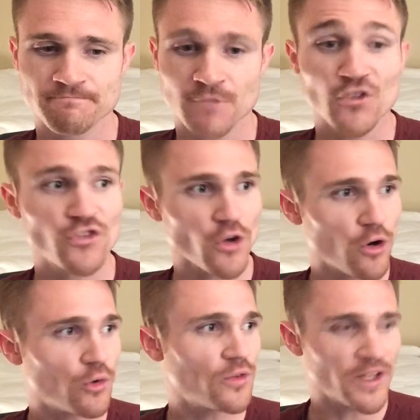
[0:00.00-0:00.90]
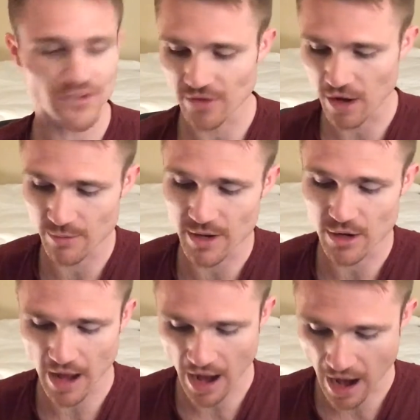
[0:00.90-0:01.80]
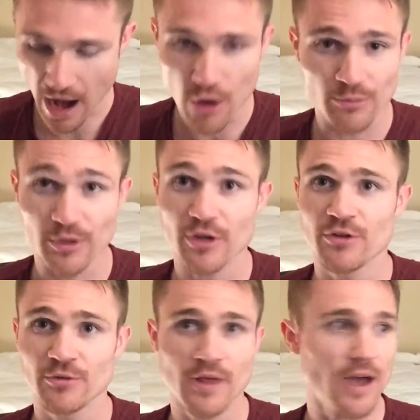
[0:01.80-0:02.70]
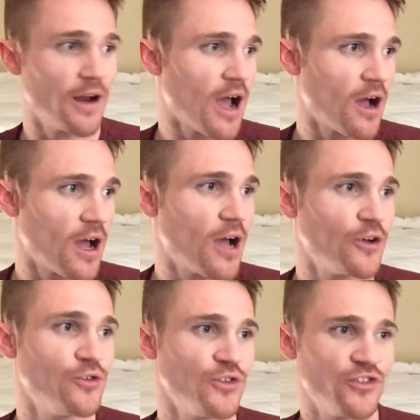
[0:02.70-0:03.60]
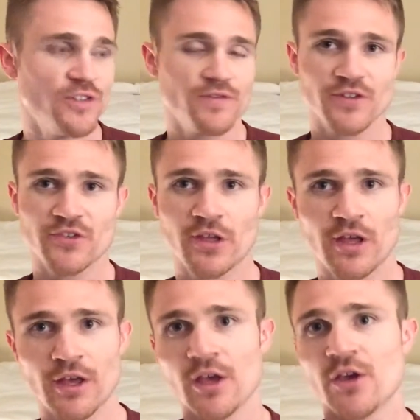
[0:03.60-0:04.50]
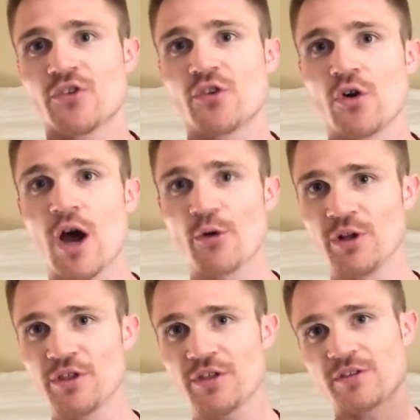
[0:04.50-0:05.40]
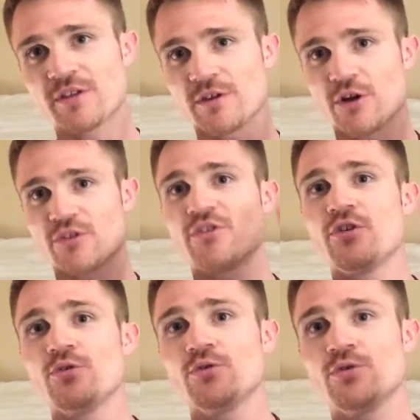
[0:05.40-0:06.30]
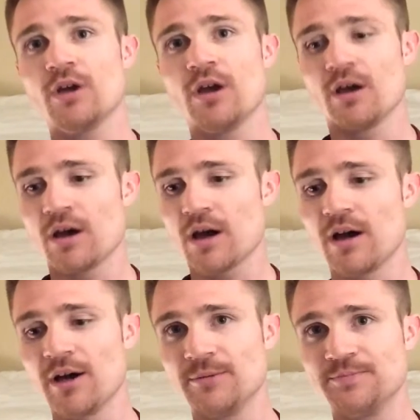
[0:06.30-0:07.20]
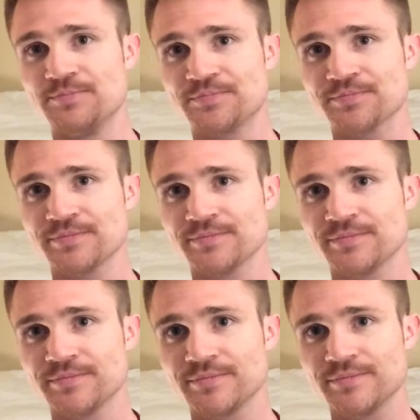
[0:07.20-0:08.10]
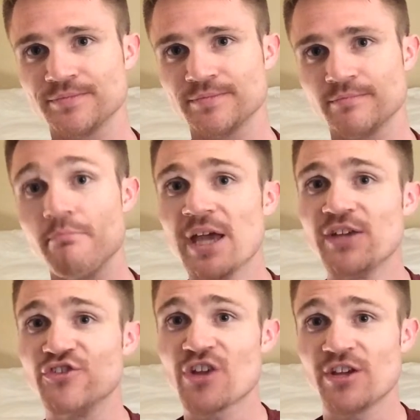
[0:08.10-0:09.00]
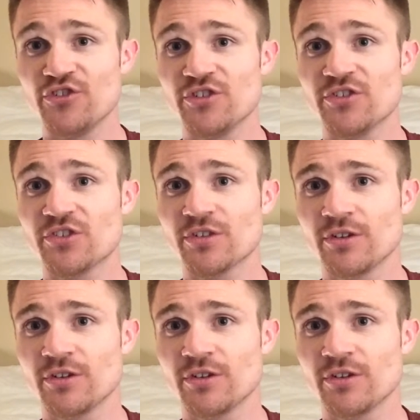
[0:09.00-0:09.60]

so let's talk about how I'm going to do that. How do you achieve this? So I really think that there are um, two main changes